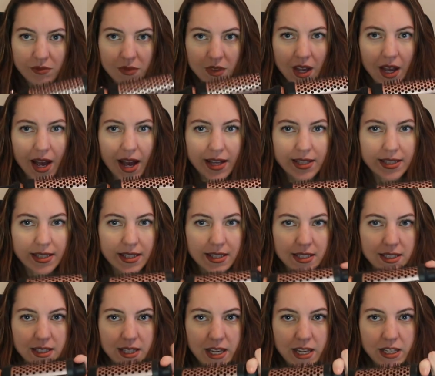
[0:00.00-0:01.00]
It has
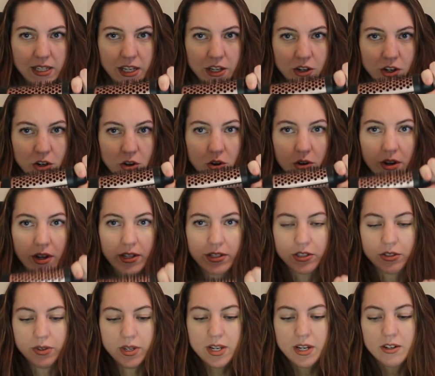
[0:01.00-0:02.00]
this thing that you can hold on
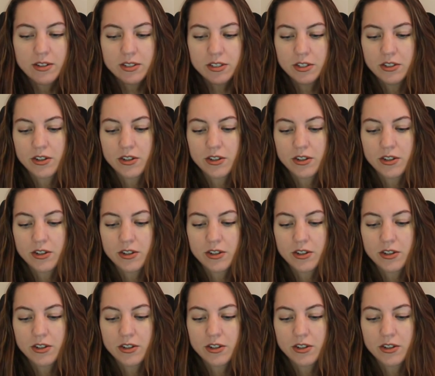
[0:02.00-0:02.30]
to here so